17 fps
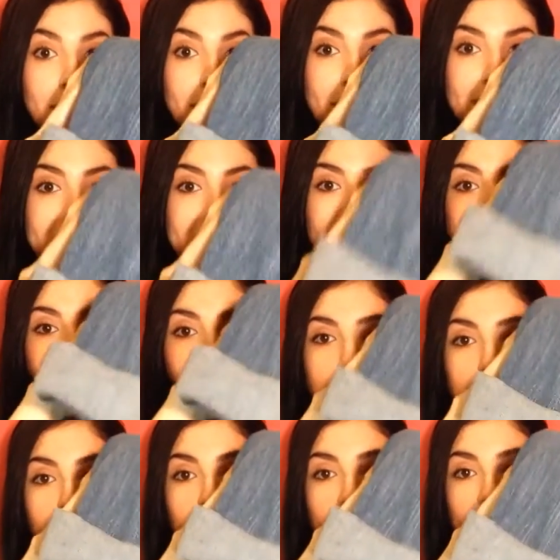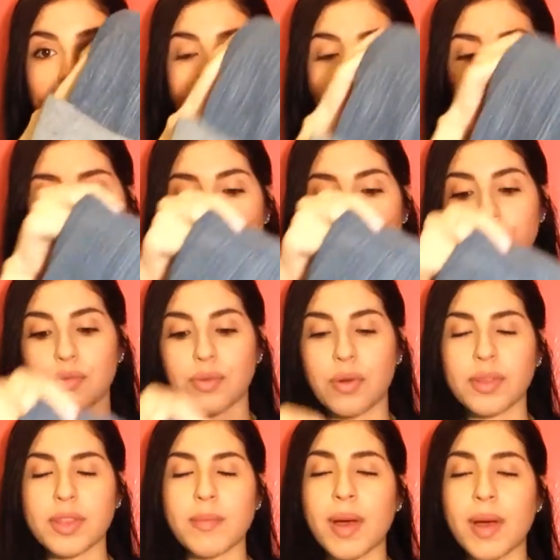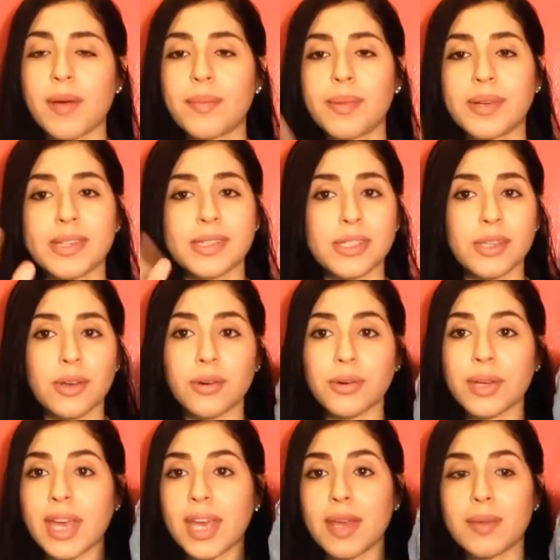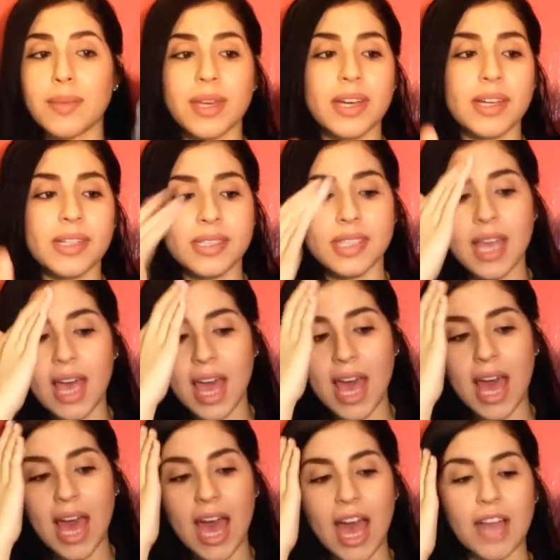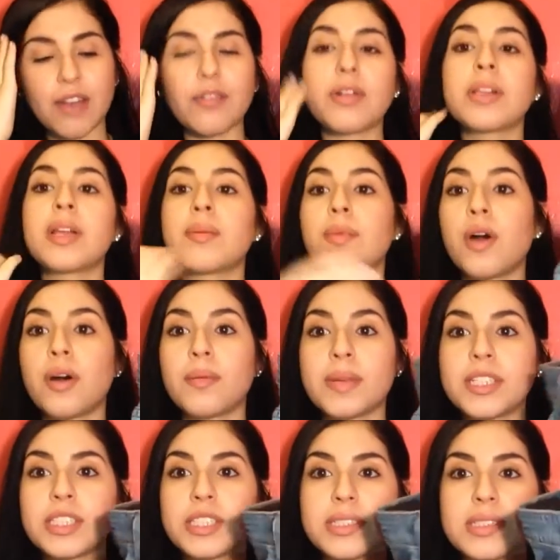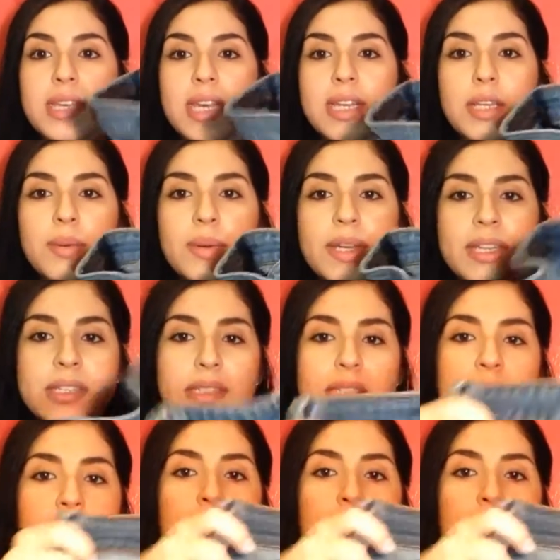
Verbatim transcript: person, so I had to roll them up, but it's okay because I roll up all my jeans anyways.